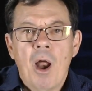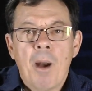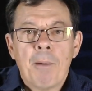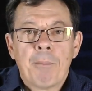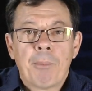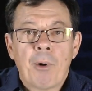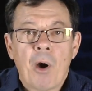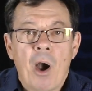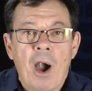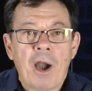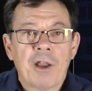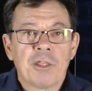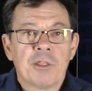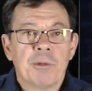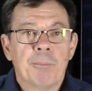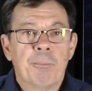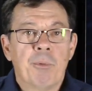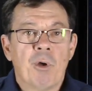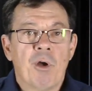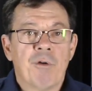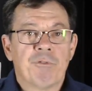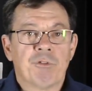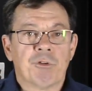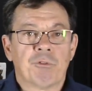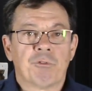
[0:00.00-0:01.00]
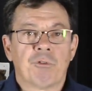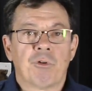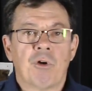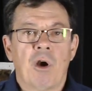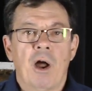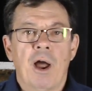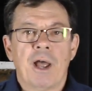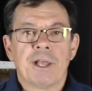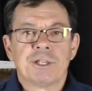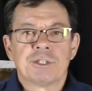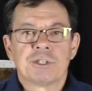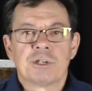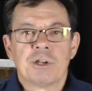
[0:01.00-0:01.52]
Prior to the birth of
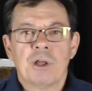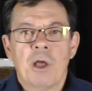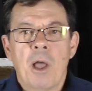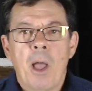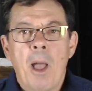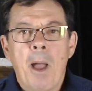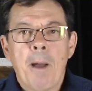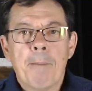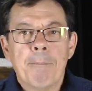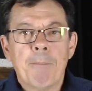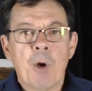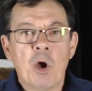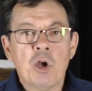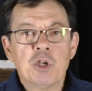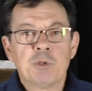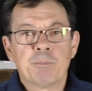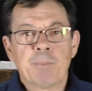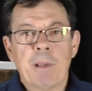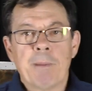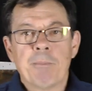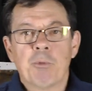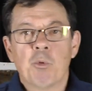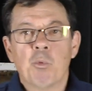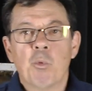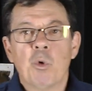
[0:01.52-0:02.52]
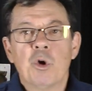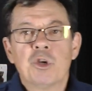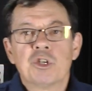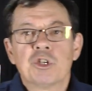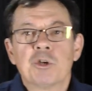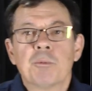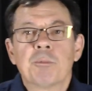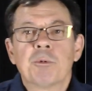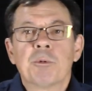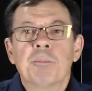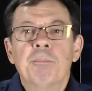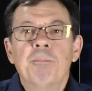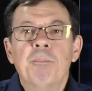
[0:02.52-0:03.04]
Christ, most people
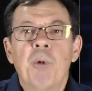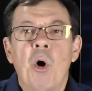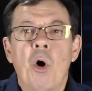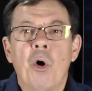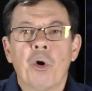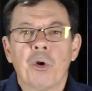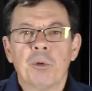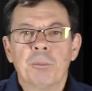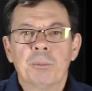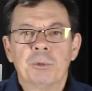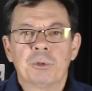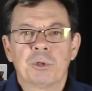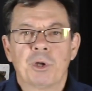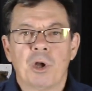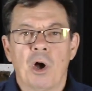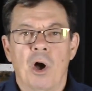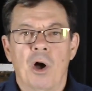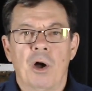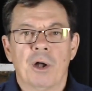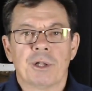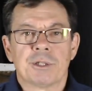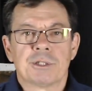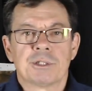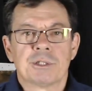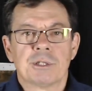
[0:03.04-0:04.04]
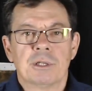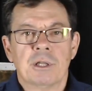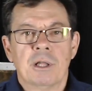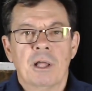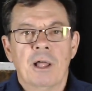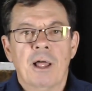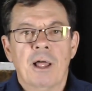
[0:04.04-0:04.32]
worshipped multiple gods.